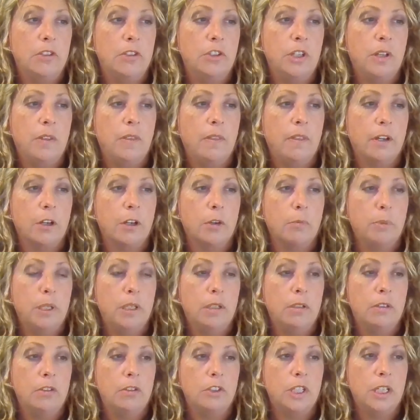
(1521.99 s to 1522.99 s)
gene therapy
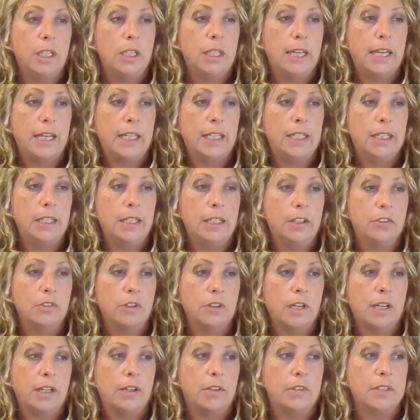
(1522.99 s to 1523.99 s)
and gene editing
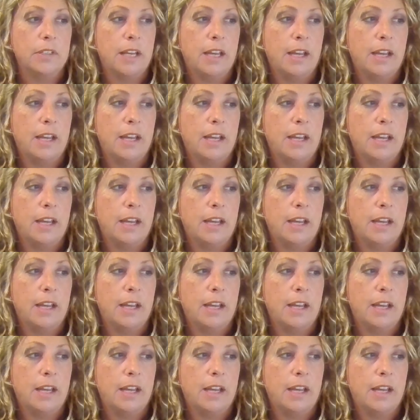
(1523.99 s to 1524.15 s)
trials